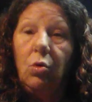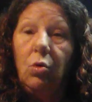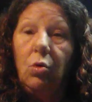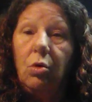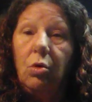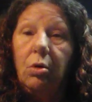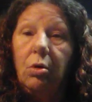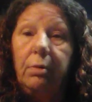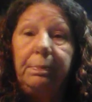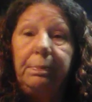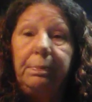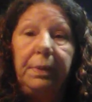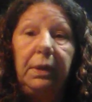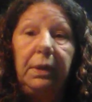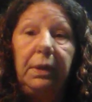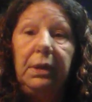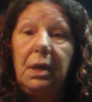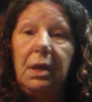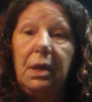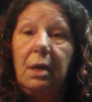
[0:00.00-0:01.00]
Or
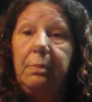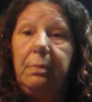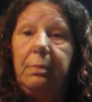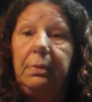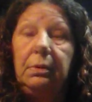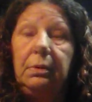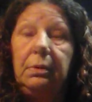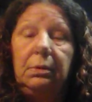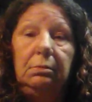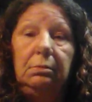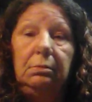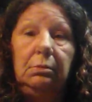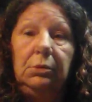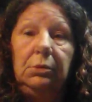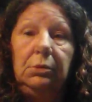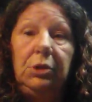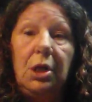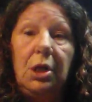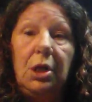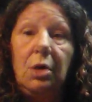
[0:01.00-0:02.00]
putting up,
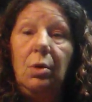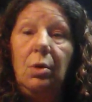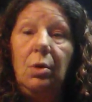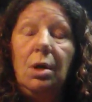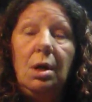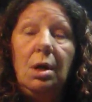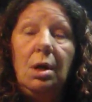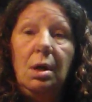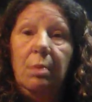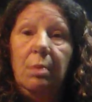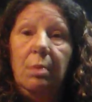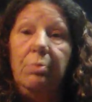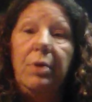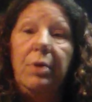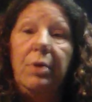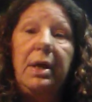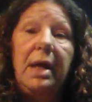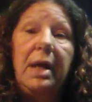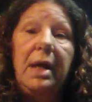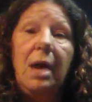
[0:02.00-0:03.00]
you know,
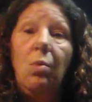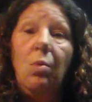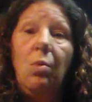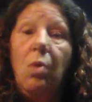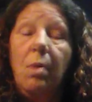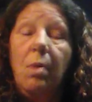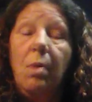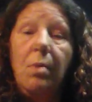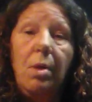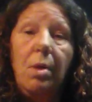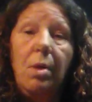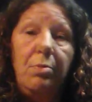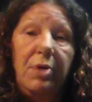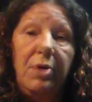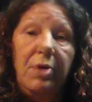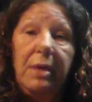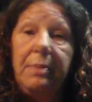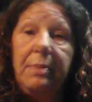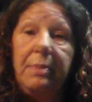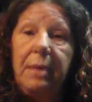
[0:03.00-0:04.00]
bringing out
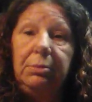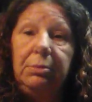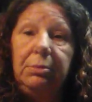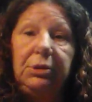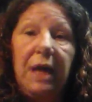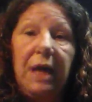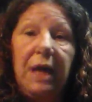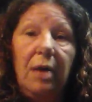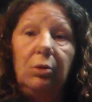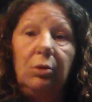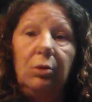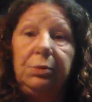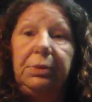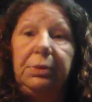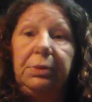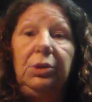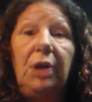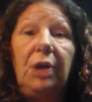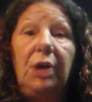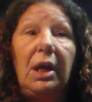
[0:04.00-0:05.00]
Walmart brand paper
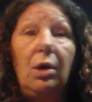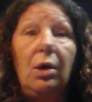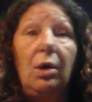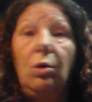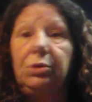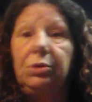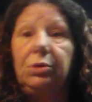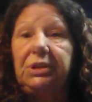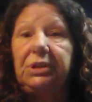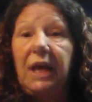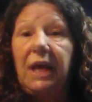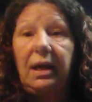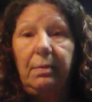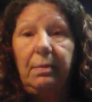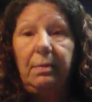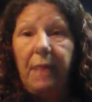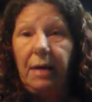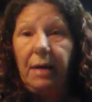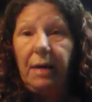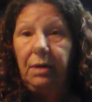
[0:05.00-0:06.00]
towels, but you got a whole
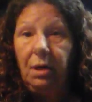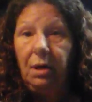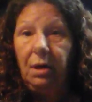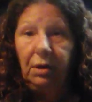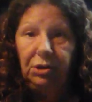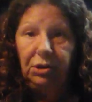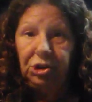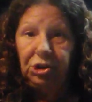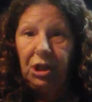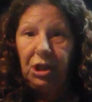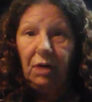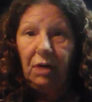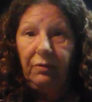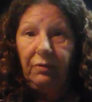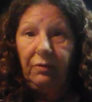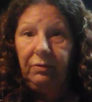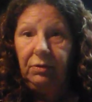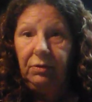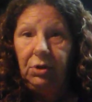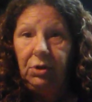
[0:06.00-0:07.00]
stack of Bounty on the
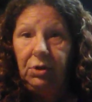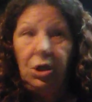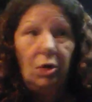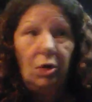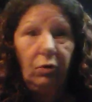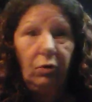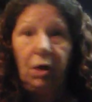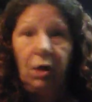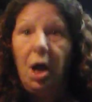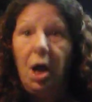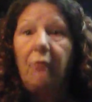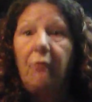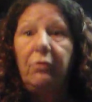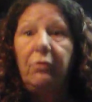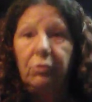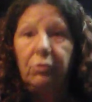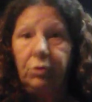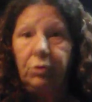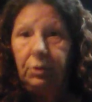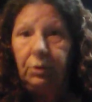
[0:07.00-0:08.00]
shelf, you know,
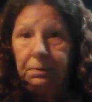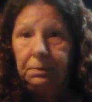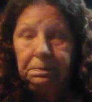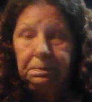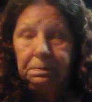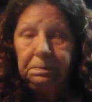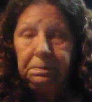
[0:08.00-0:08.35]
covered.